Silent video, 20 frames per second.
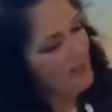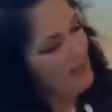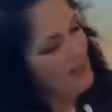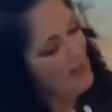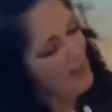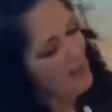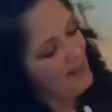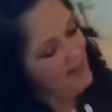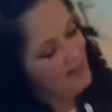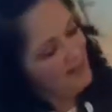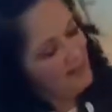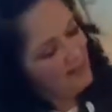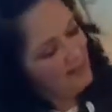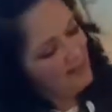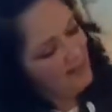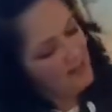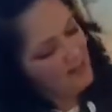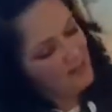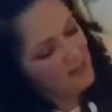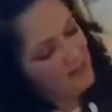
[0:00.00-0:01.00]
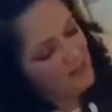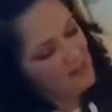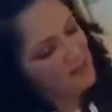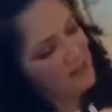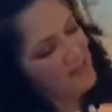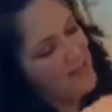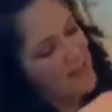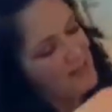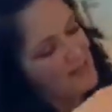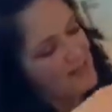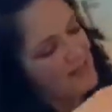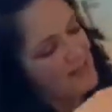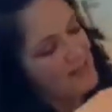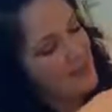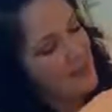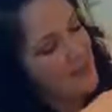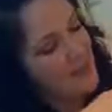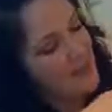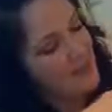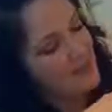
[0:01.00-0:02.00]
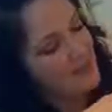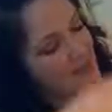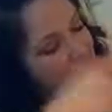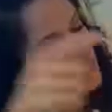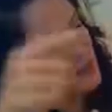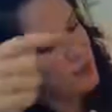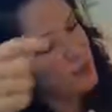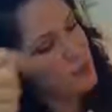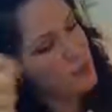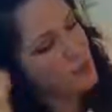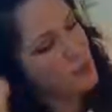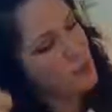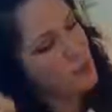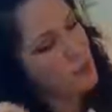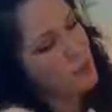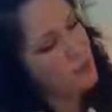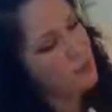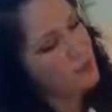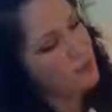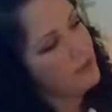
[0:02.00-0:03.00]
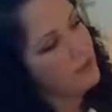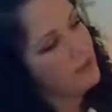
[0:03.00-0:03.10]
And her sign says, let's build a park.